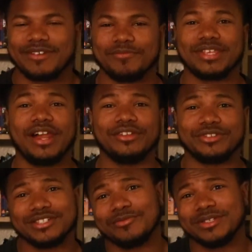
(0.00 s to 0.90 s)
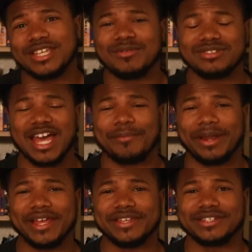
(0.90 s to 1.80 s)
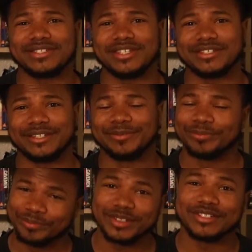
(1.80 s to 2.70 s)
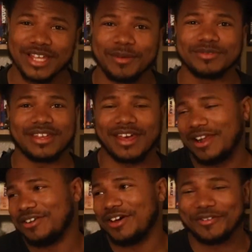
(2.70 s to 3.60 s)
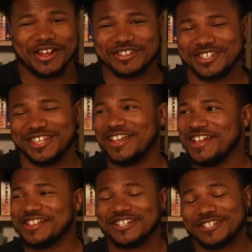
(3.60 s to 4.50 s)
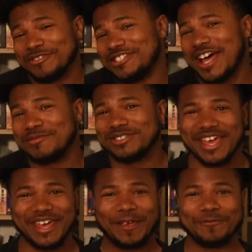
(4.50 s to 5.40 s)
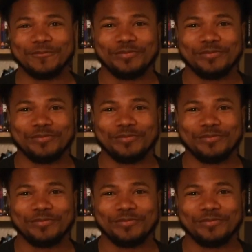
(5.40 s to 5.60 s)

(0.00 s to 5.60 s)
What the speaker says: I'm telling you, this is gonna be Tommy's dad by the end of the season. This is Tommy's dad. I don't know how else to say. This is really Tommy's dad.